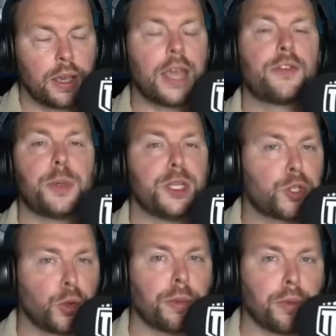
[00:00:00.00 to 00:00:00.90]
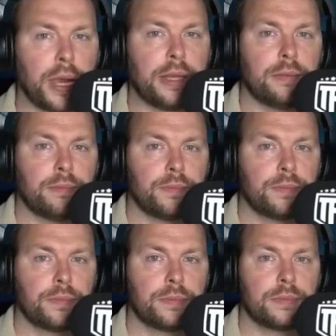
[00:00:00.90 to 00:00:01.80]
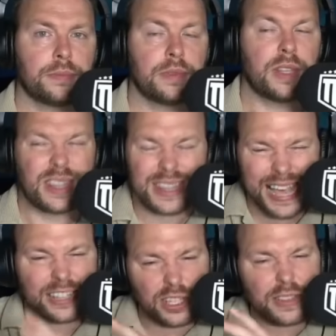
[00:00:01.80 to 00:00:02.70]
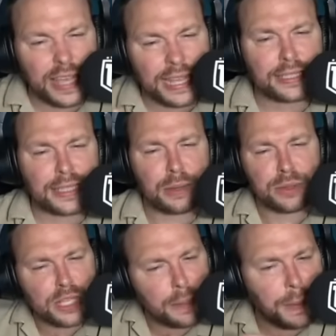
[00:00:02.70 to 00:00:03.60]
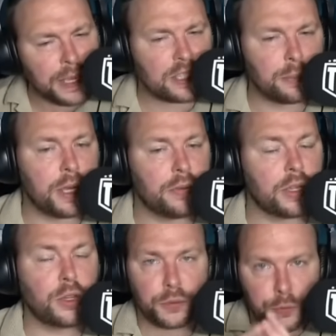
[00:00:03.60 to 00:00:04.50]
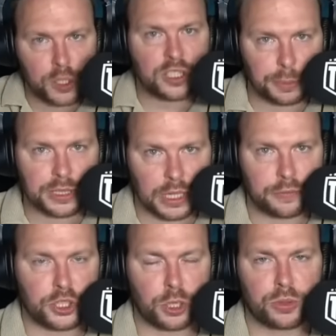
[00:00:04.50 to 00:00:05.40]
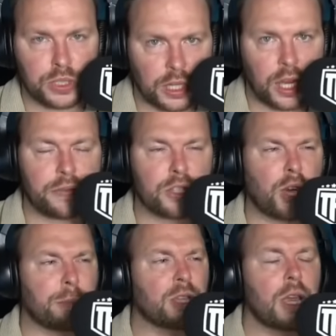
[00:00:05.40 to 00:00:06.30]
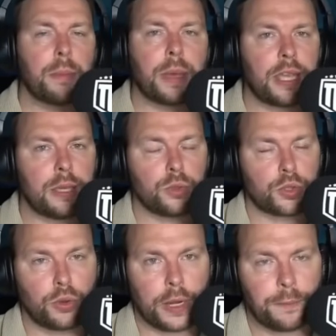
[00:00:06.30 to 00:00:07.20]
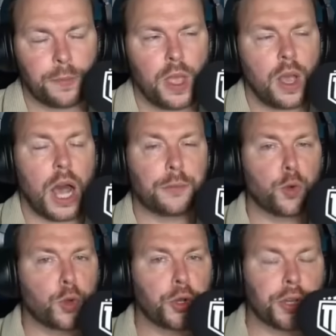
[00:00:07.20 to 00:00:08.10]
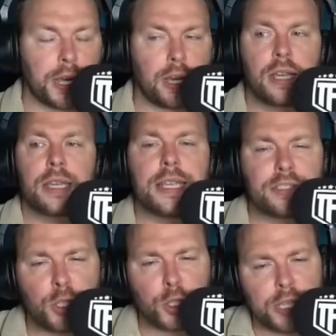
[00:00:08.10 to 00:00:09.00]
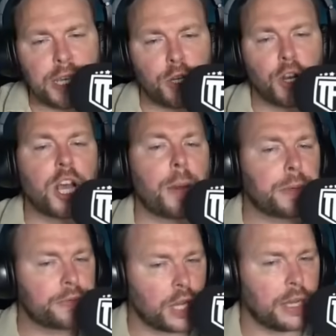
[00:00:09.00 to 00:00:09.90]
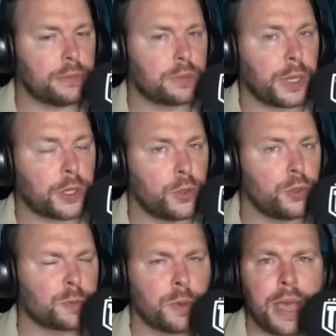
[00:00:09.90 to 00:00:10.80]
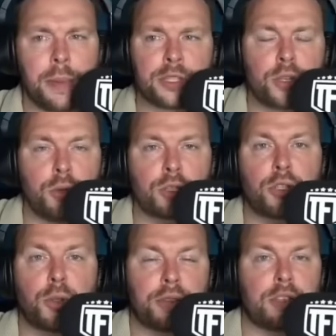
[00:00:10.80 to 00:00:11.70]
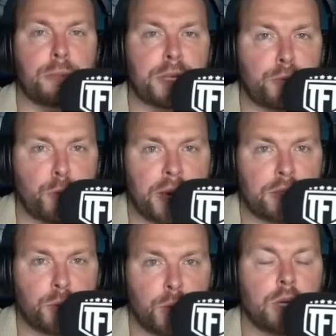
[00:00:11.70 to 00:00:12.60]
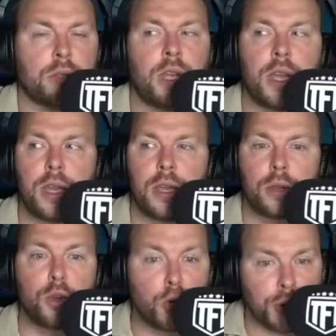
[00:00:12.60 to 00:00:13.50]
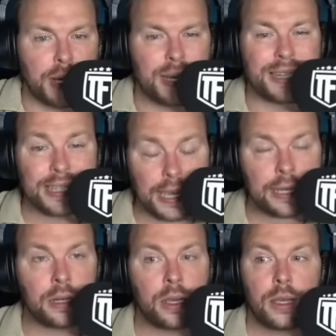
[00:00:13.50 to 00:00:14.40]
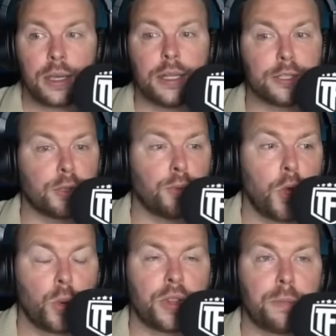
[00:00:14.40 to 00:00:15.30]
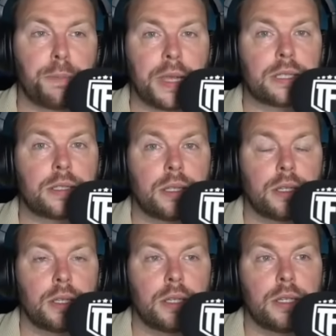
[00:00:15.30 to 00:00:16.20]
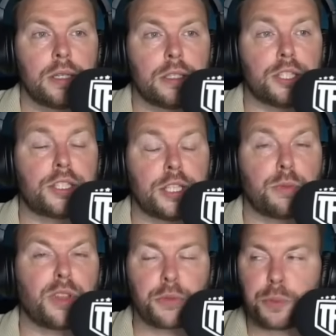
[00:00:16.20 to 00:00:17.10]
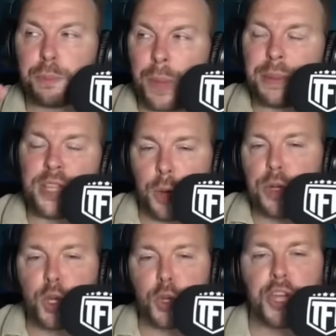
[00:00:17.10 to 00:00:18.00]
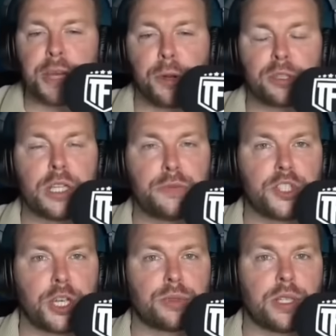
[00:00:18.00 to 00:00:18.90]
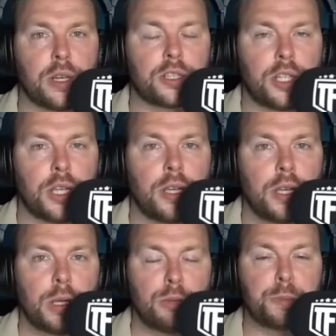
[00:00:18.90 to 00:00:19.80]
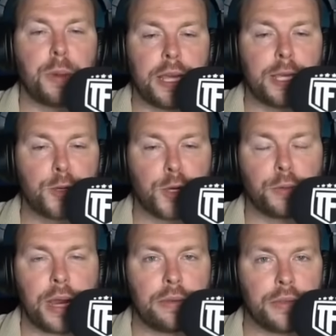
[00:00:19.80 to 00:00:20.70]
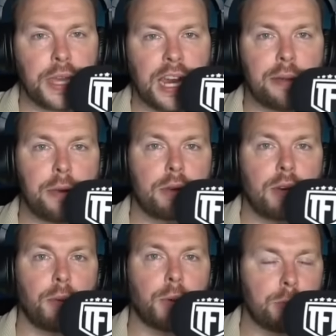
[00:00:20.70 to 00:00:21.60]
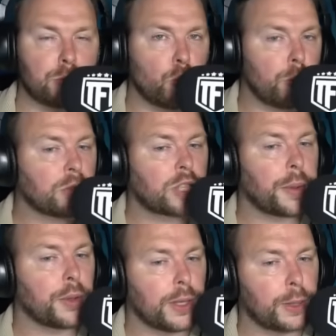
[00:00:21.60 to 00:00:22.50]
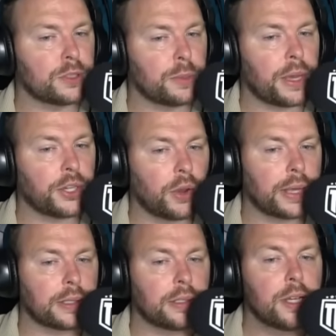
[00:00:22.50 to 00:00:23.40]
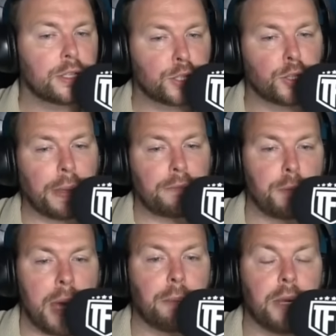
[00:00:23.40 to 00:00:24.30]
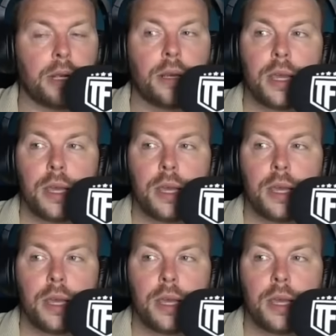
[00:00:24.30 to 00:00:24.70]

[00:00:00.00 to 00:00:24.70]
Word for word: everybody saw at Brighton that that today was the epitome of it. Not the first time he's done it for Chelsea, he's done it other times, but he was great. I thought Cucurella. yes, he got taken on a couple of times by Kudus, but Mohamed Kudus can do that to the best fullbacks in the world. Cucurella again, listen, one of the best. Maybe the only good thing Potts did for Chelsea last year was playing Cucurella in the Carabao Cup when he was almost going on loan to Man United to stop that from happening